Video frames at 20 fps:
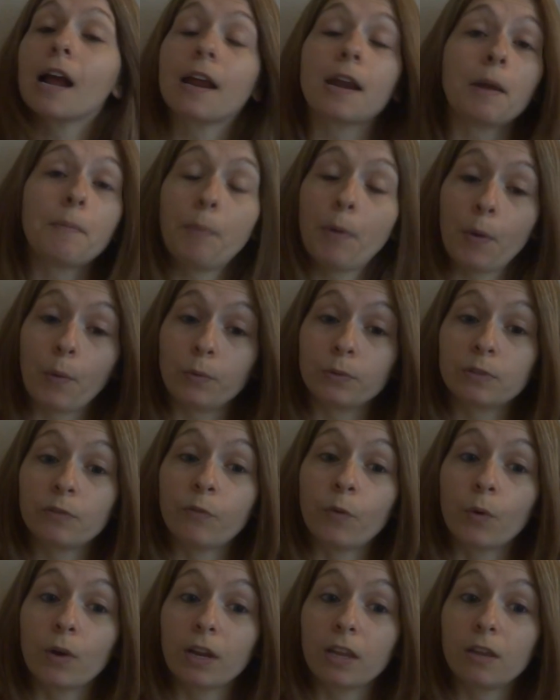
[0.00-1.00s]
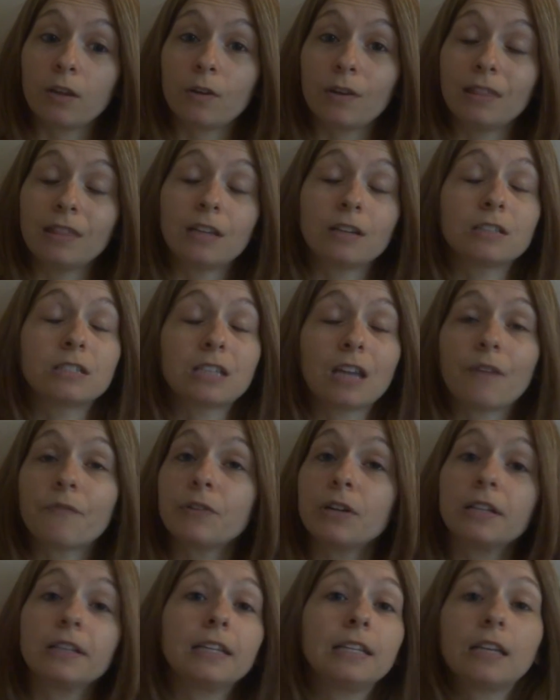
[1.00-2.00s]
going to pose for you, and they're
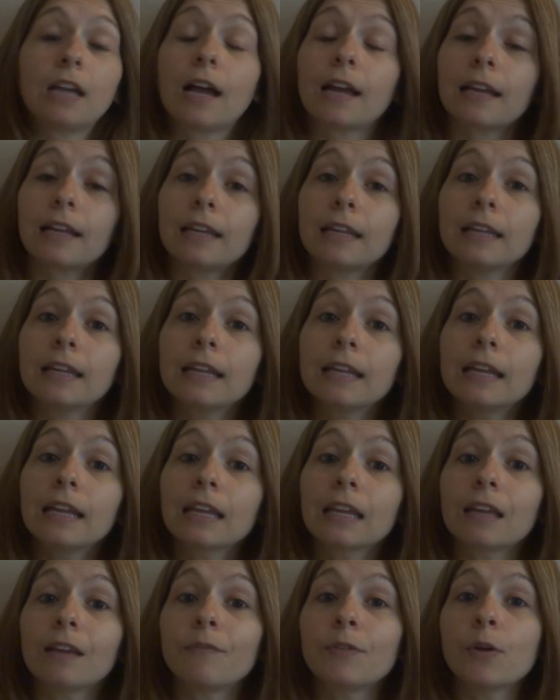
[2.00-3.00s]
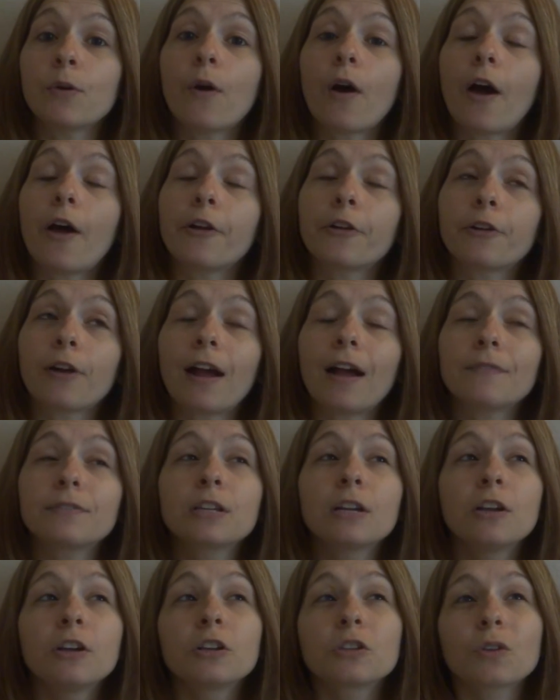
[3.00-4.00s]
definitely not going to give you
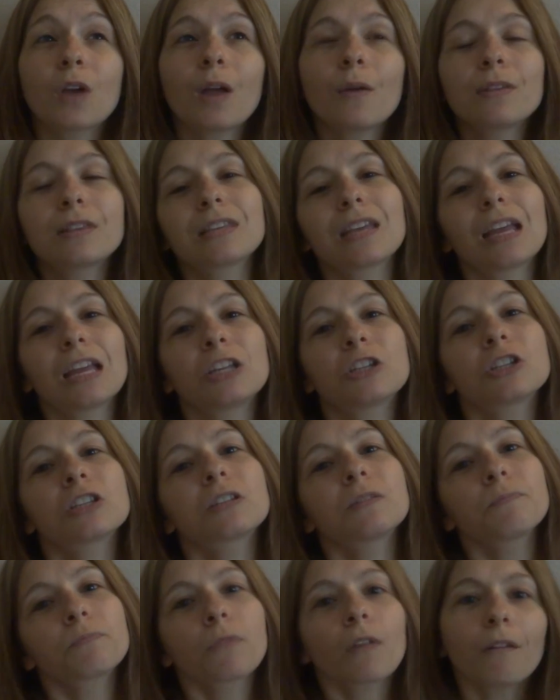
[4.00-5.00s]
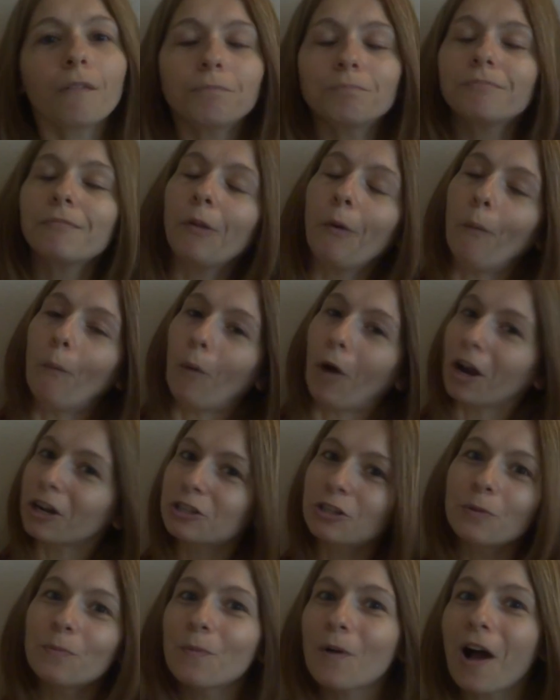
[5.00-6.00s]
autographs. So I would say just
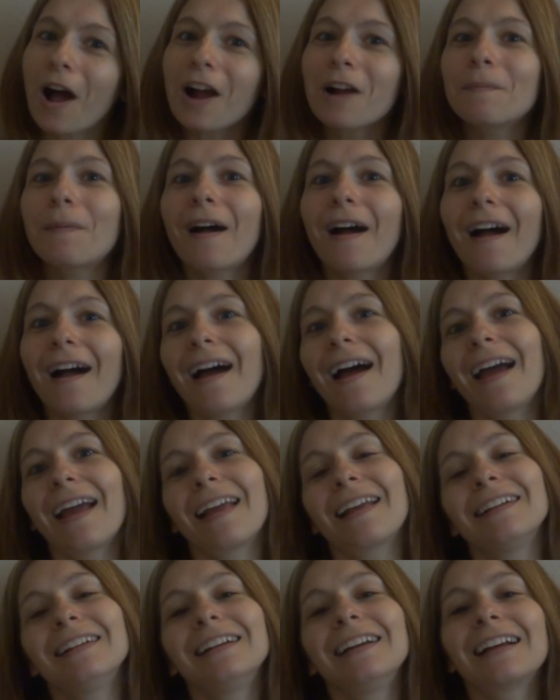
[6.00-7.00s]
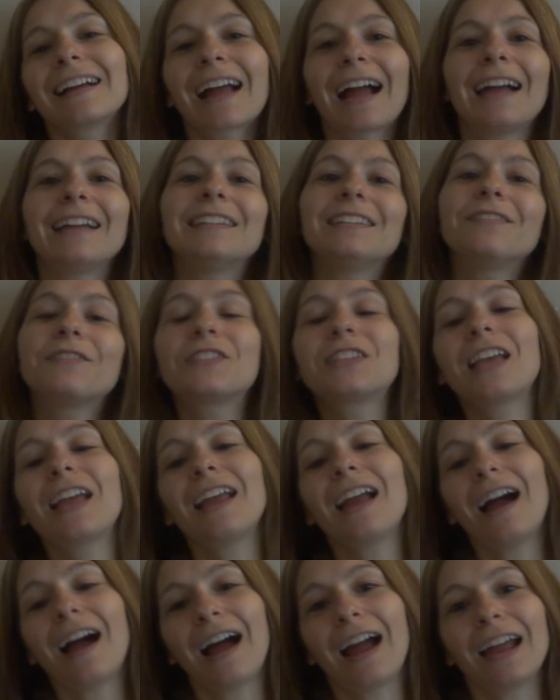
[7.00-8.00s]
watch them walk by, kind of
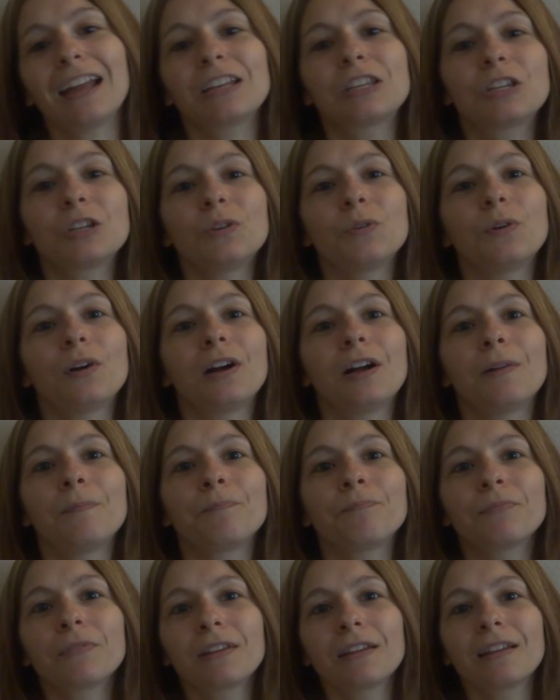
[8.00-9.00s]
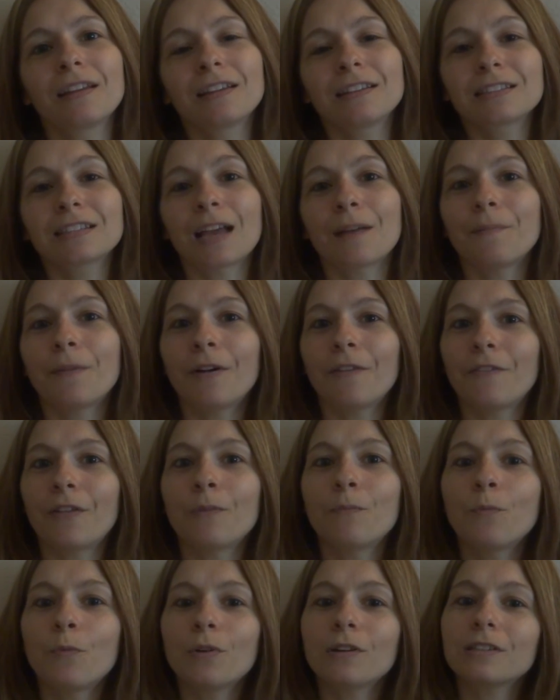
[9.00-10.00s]
say hi to them. Some of
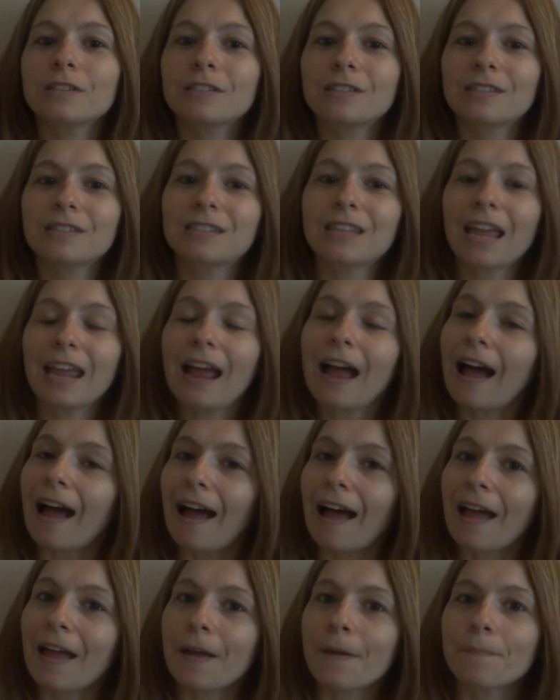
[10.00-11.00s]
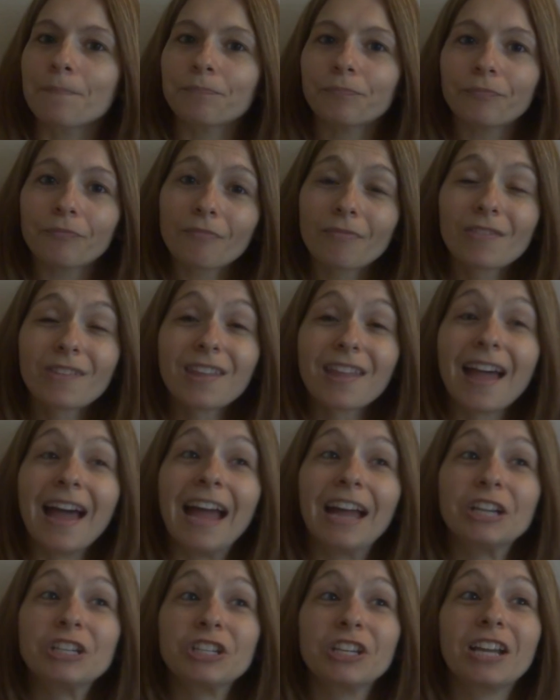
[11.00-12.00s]
them will say hi.
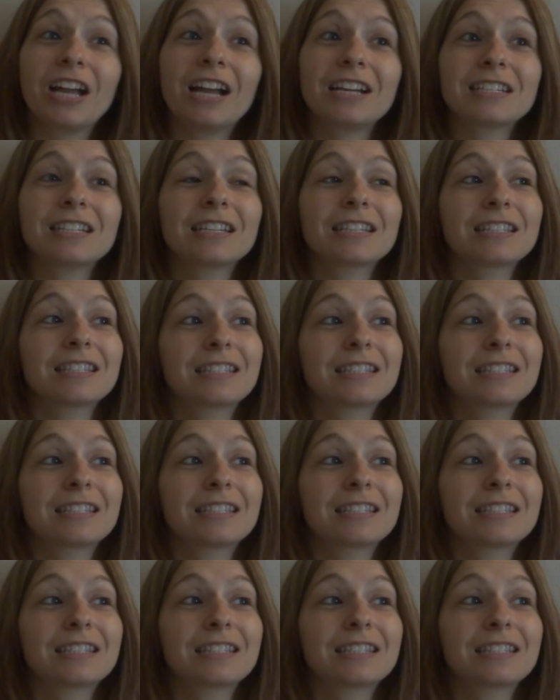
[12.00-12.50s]
I actually got to